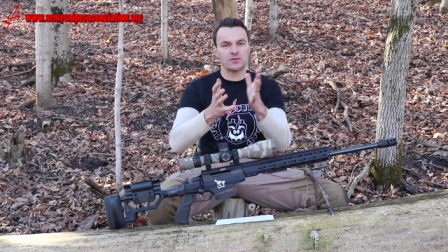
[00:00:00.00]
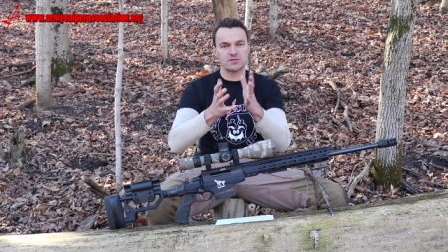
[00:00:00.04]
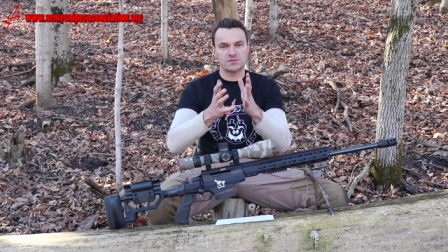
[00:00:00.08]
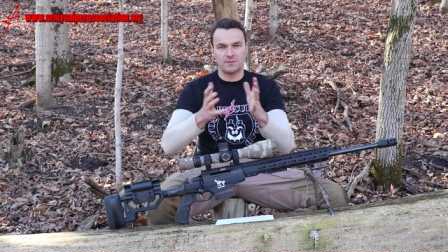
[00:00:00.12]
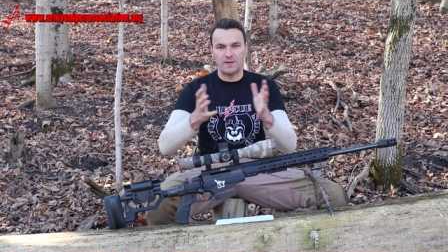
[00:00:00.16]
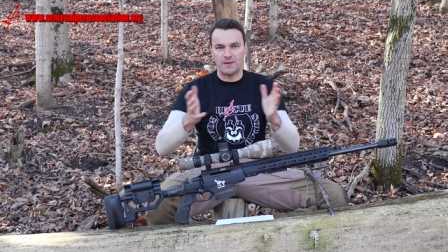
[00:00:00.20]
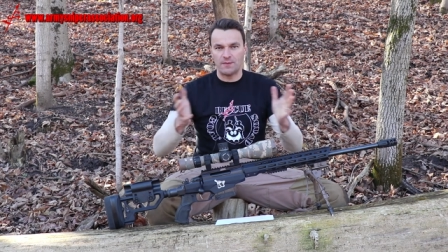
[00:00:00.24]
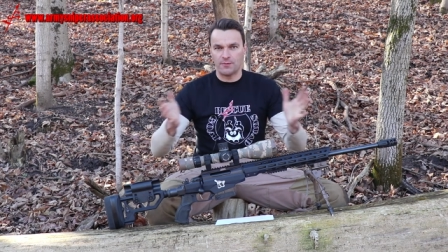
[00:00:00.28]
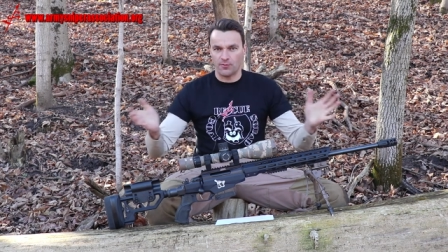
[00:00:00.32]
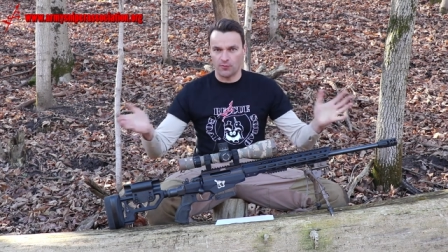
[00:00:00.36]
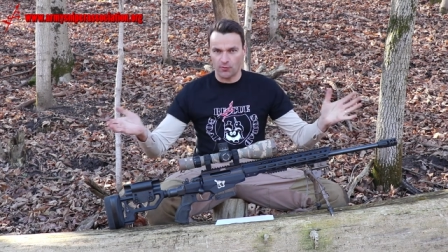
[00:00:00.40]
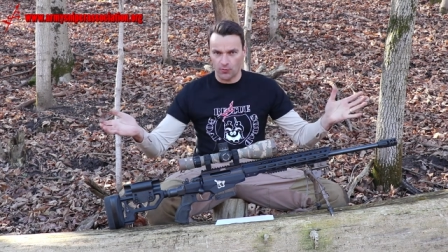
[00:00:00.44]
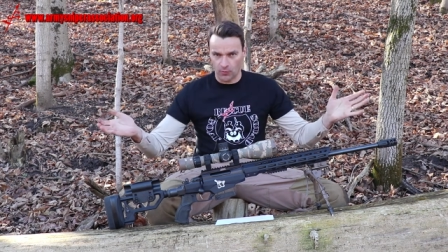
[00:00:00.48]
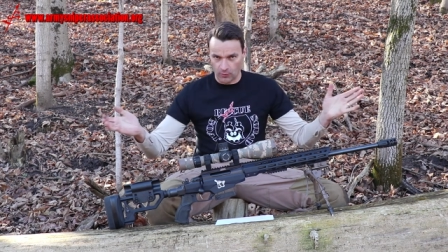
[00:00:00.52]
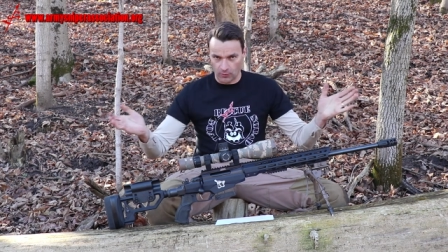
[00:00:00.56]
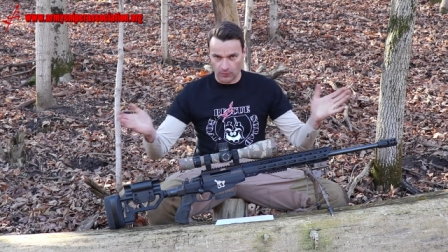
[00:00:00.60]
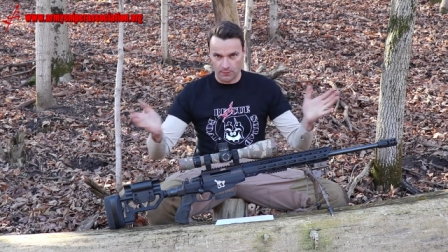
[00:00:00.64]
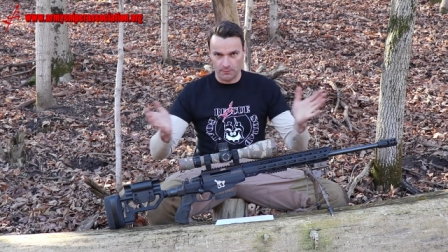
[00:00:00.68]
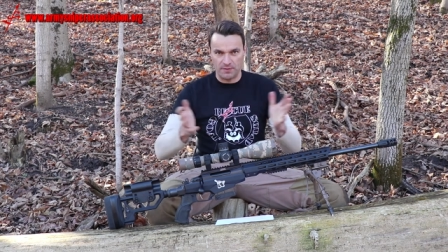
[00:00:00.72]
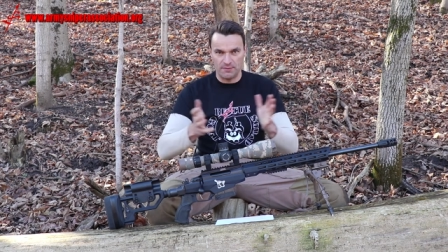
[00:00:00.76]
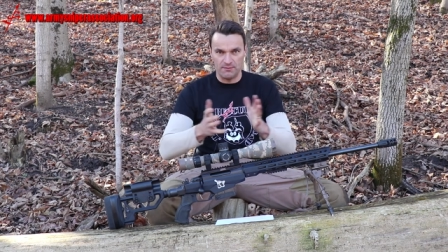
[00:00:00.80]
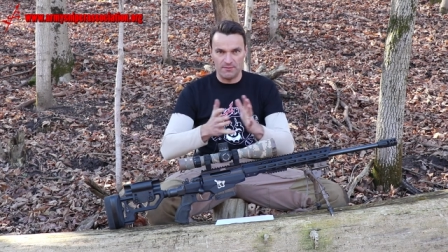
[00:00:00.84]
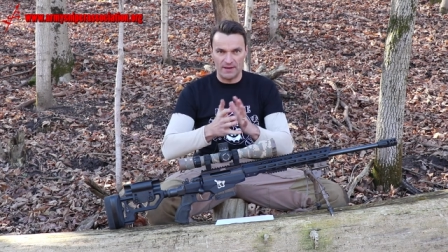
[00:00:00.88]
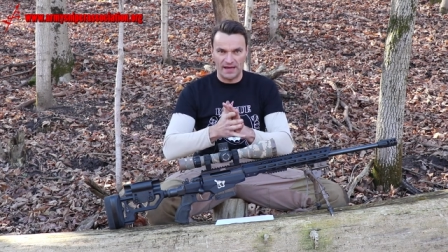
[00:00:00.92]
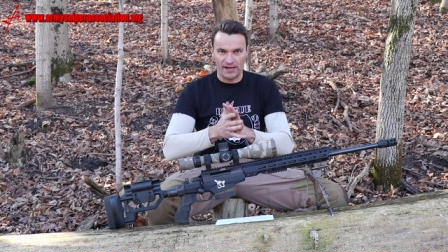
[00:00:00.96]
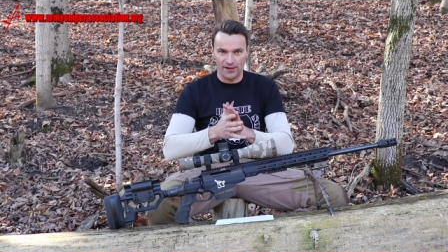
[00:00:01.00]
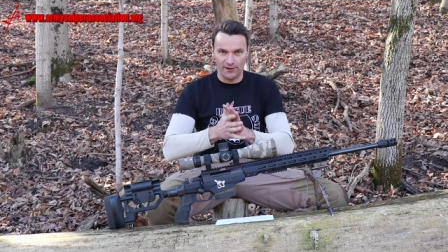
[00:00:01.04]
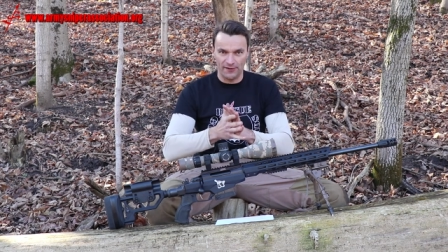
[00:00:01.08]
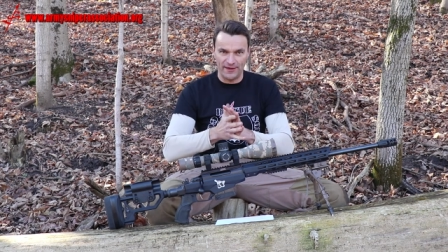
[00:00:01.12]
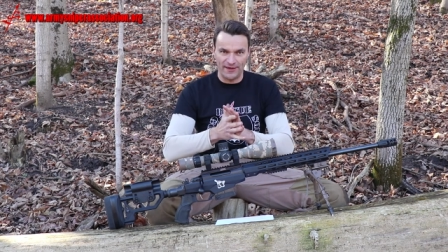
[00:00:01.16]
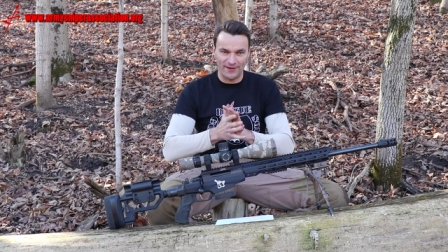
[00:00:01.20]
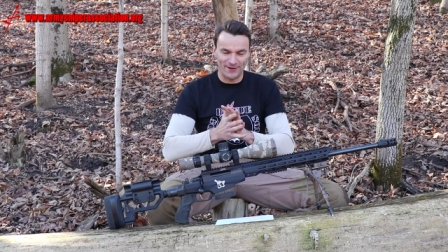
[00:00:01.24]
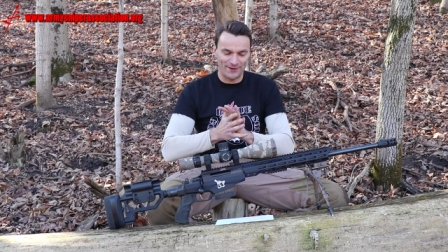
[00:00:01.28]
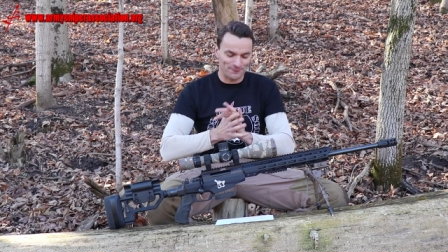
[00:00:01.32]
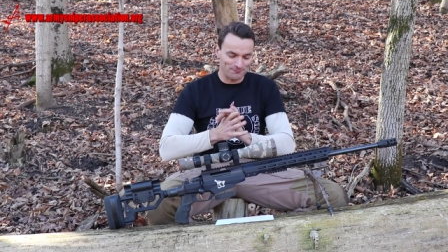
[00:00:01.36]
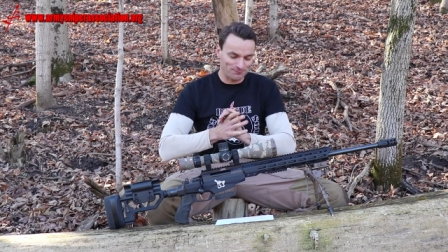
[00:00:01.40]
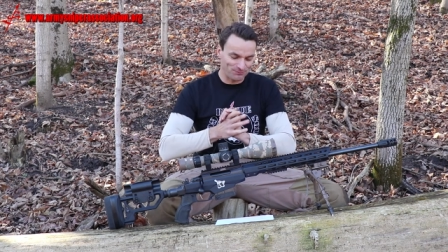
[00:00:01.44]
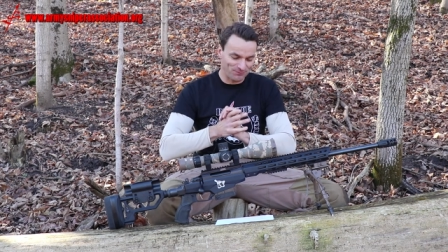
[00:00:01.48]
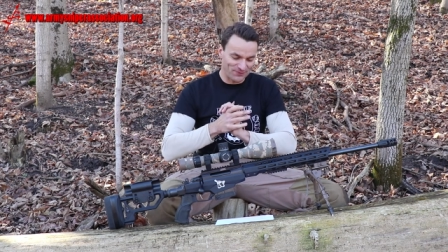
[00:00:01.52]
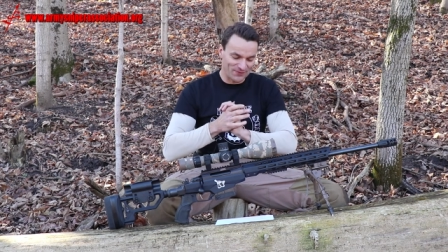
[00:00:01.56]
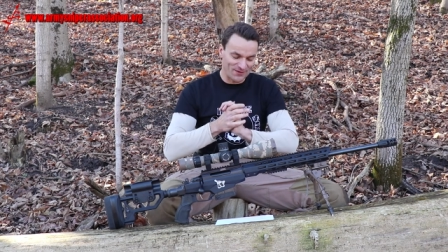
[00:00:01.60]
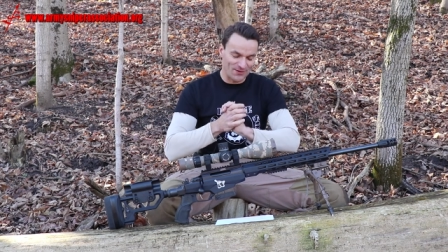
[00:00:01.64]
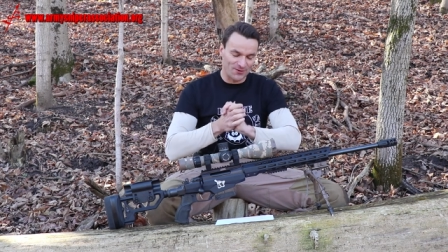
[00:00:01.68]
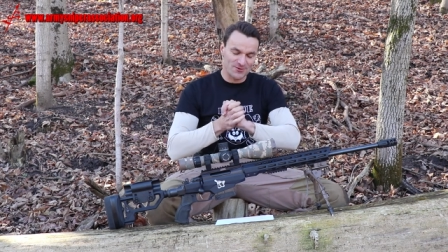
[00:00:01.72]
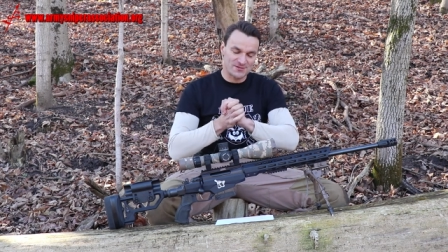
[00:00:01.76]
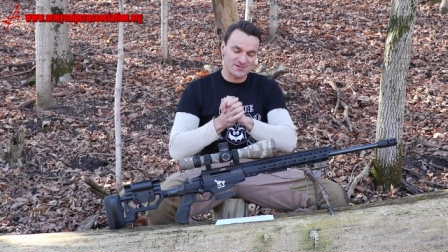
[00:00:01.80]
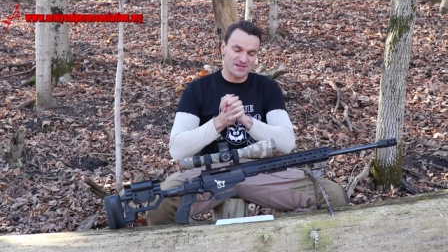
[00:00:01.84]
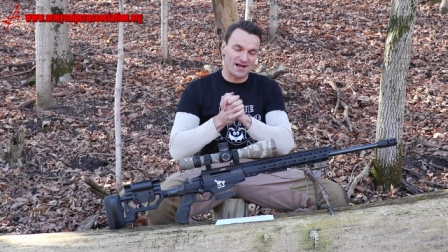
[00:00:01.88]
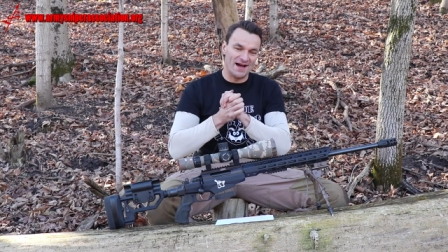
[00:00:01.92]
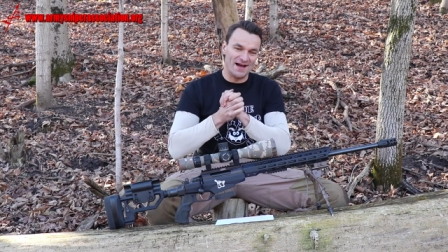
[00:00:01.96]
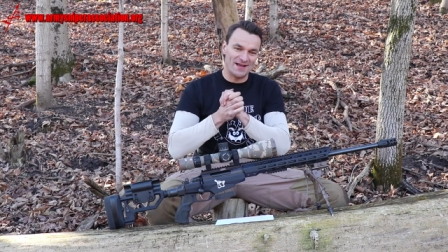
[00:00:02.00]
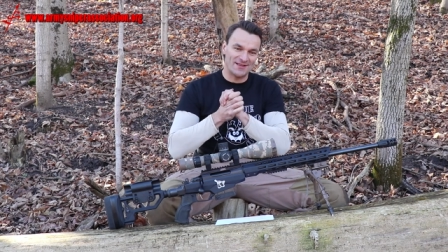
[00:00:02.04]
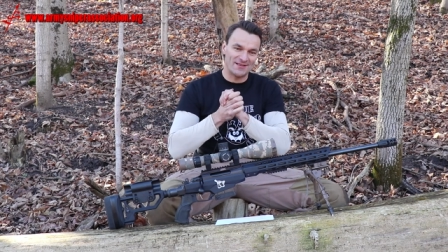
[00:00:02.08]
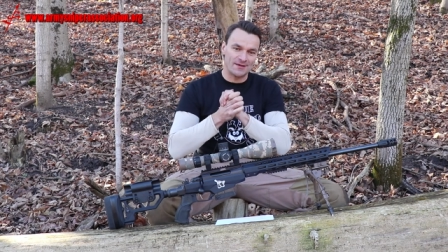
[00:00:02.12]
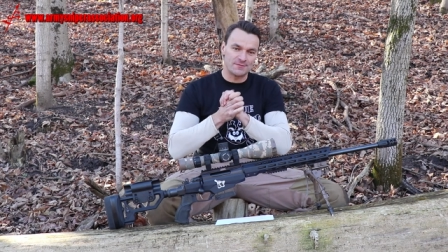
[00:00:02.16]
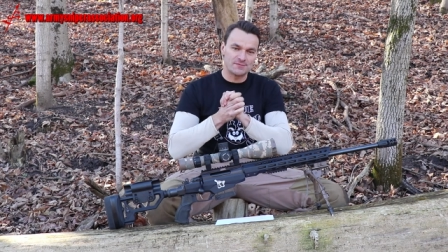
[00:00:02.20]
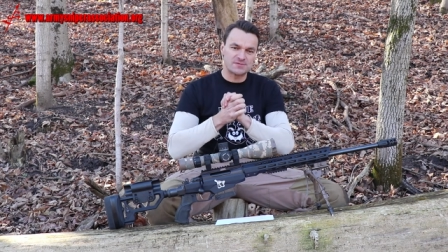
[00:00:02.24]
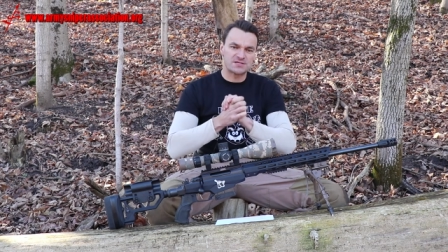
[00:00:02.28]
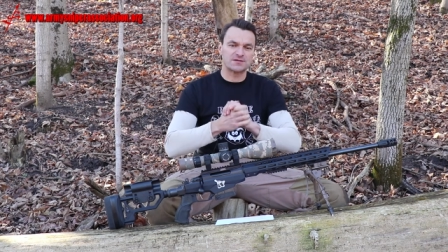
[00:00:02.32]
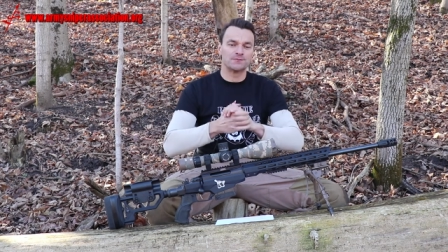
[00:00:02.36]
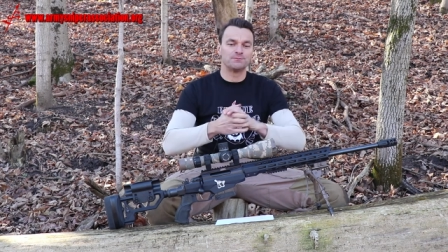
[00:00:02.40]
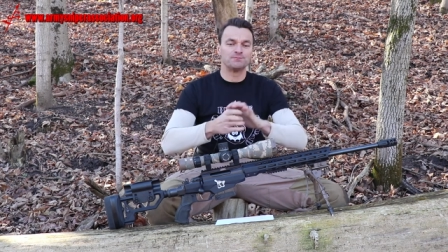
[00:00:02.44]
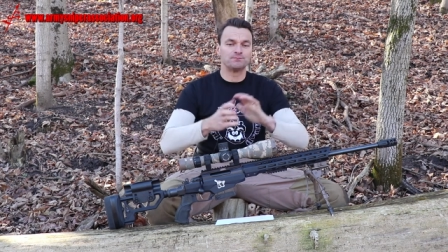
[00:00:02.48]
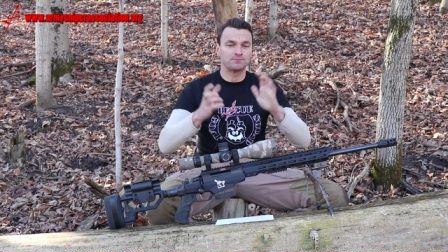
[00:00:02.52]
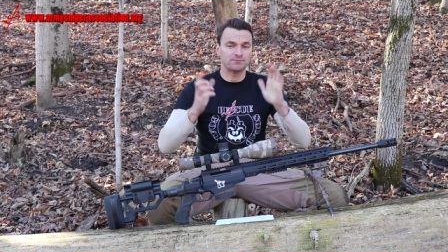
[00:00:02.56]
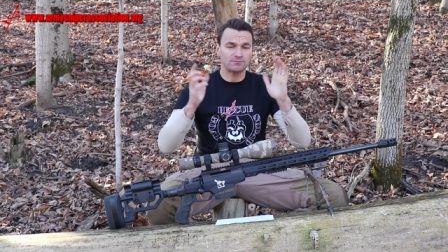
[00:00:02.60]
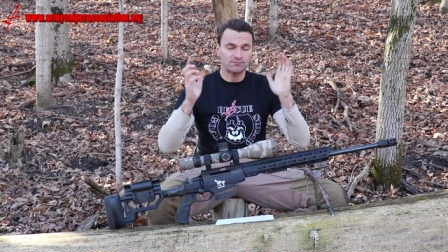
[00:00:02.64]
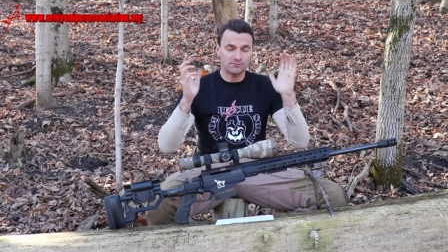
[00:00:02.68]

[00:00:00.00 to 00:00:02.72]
those people who will be mailing those items